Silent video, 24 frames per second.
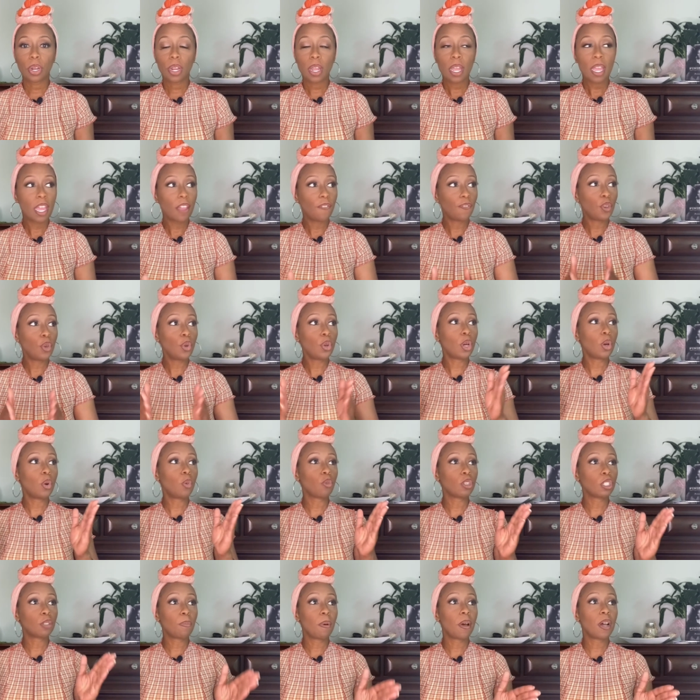If you don't
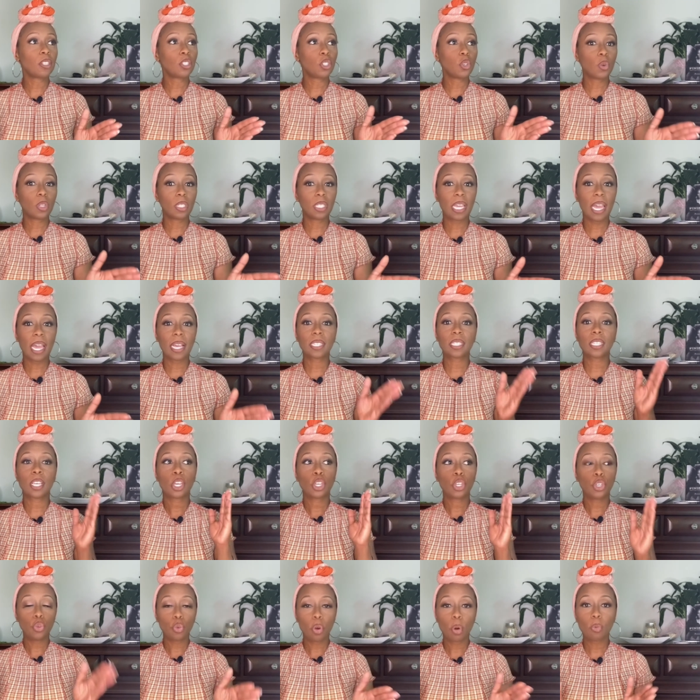respond to a text,
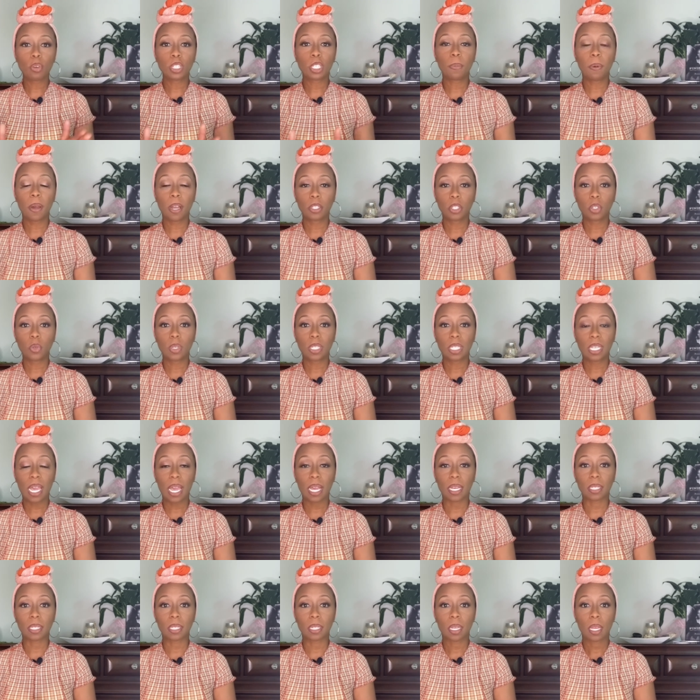you don't respond to a
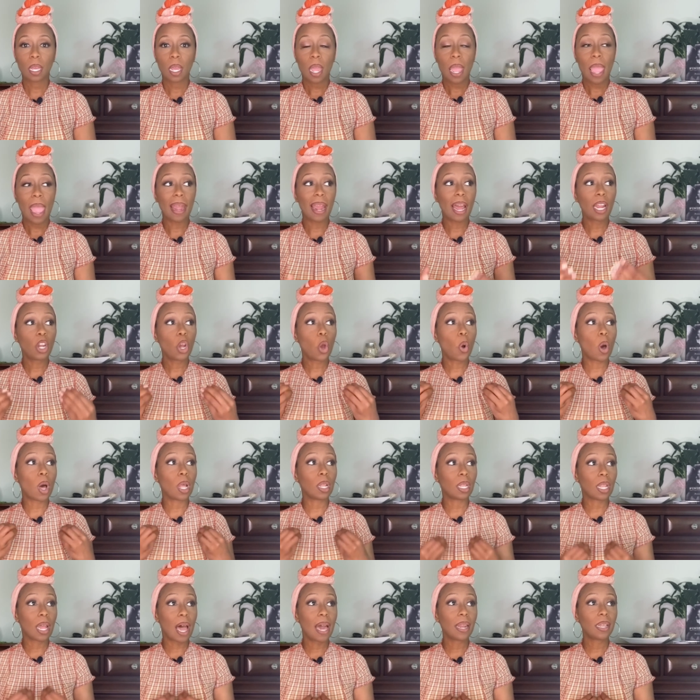text. And I know a
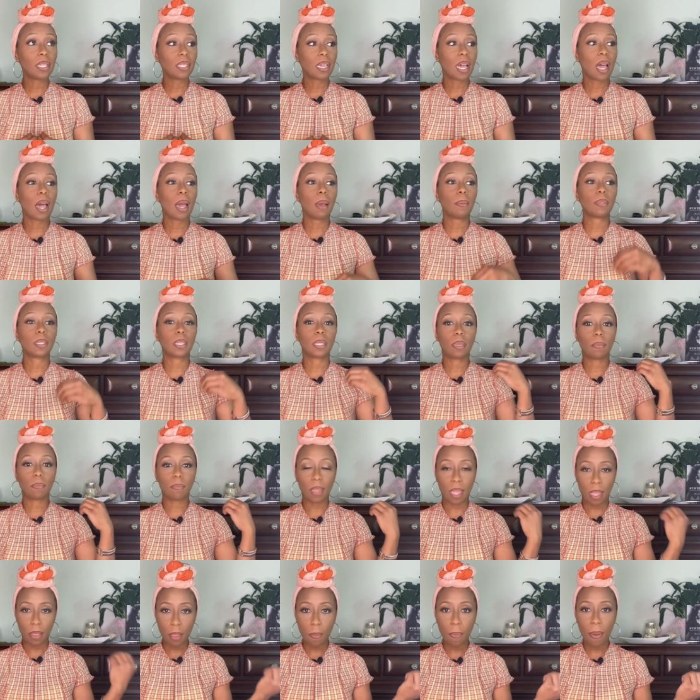lot of times
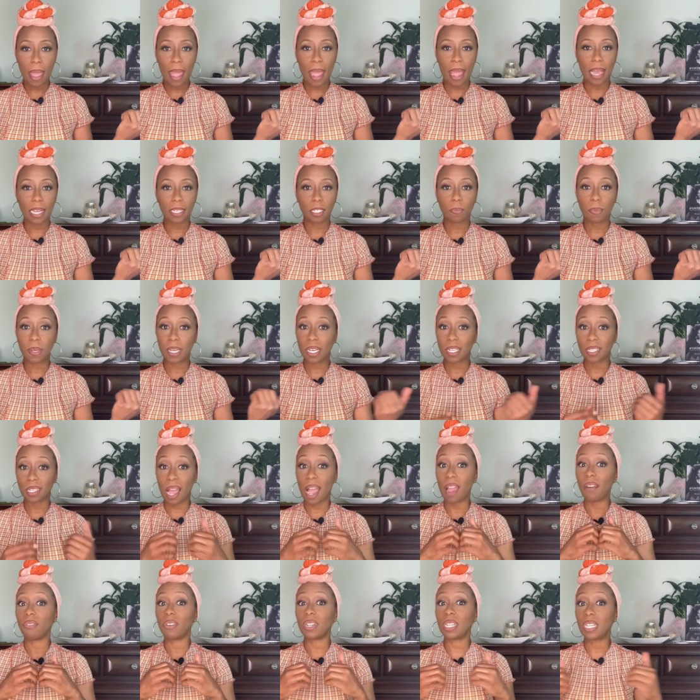in the past, because I
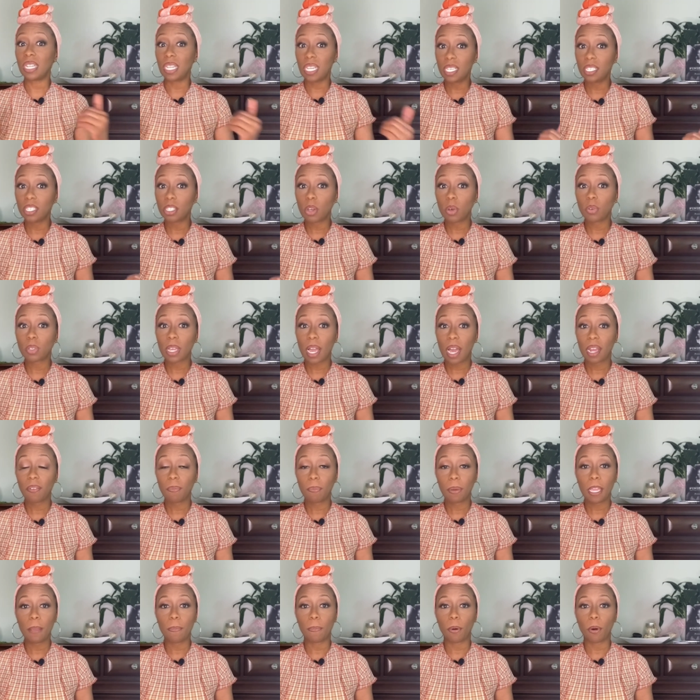released those kind of
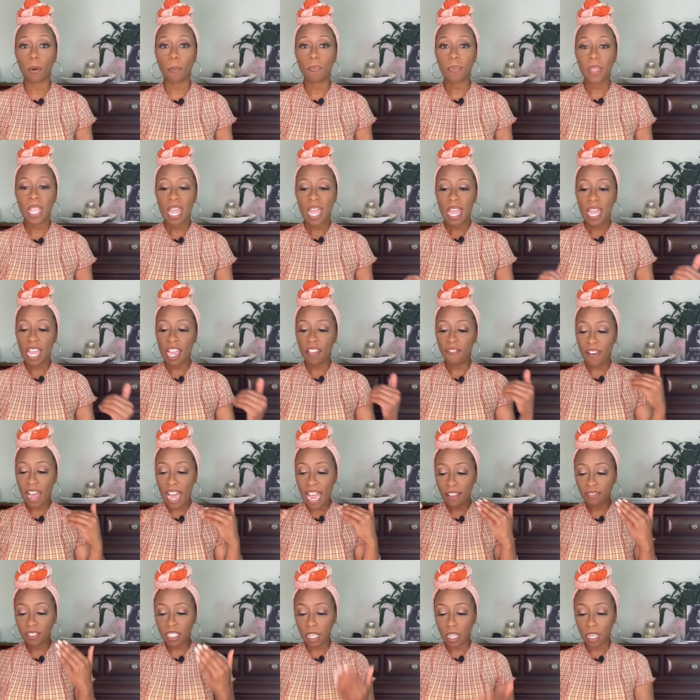people, if I
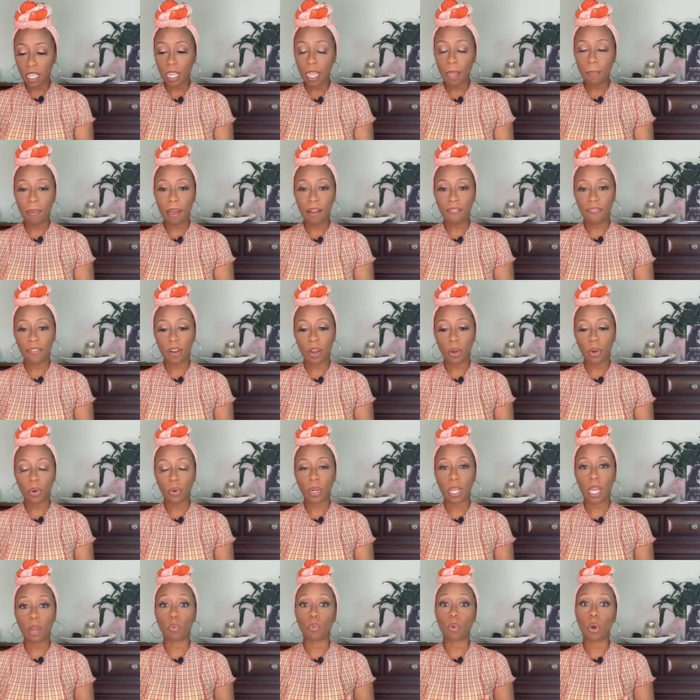have to look at my phone
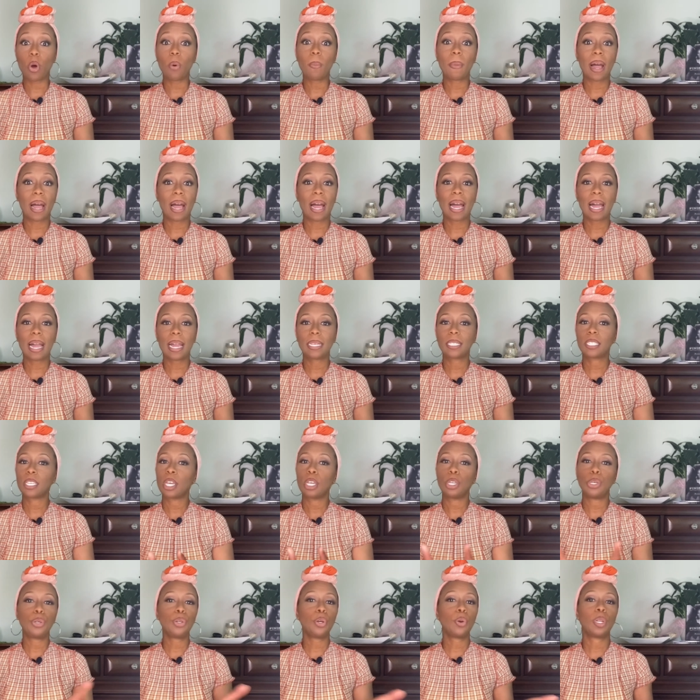and roll my eyes,
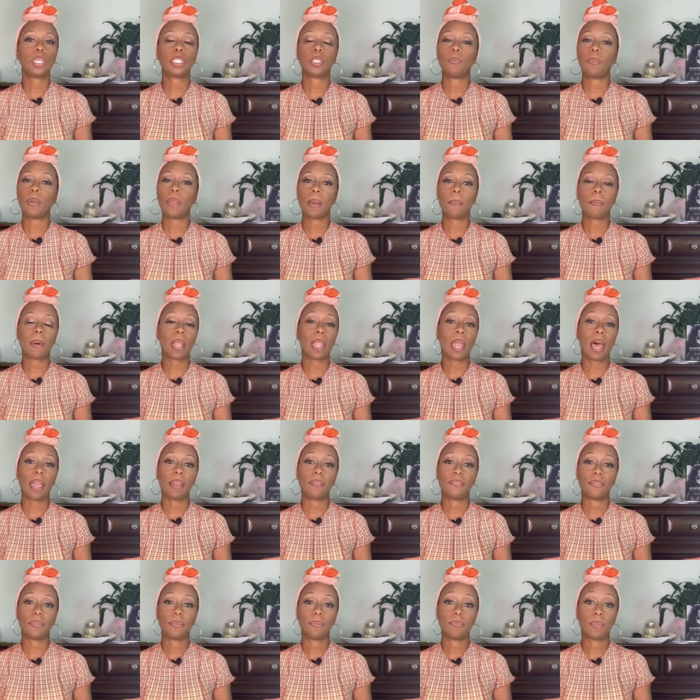you don't need to be in my
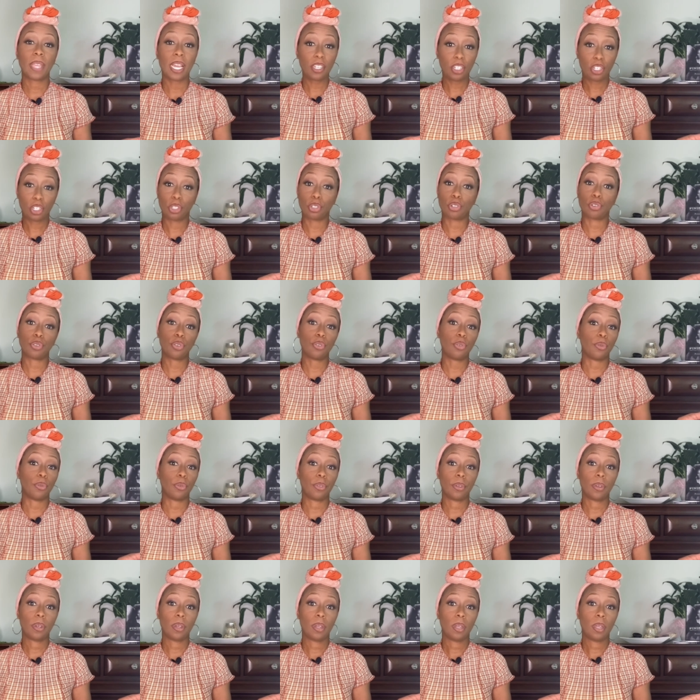life. That's just the truth.
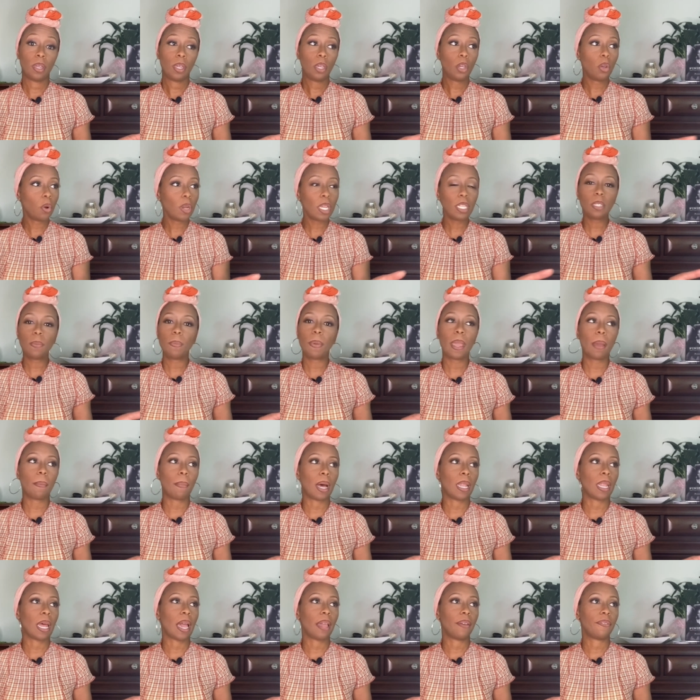You don't need to be in my
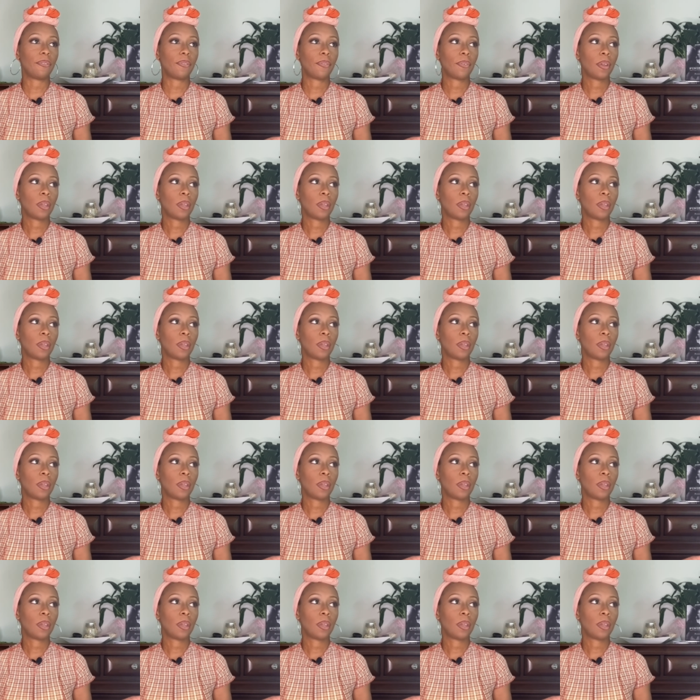life.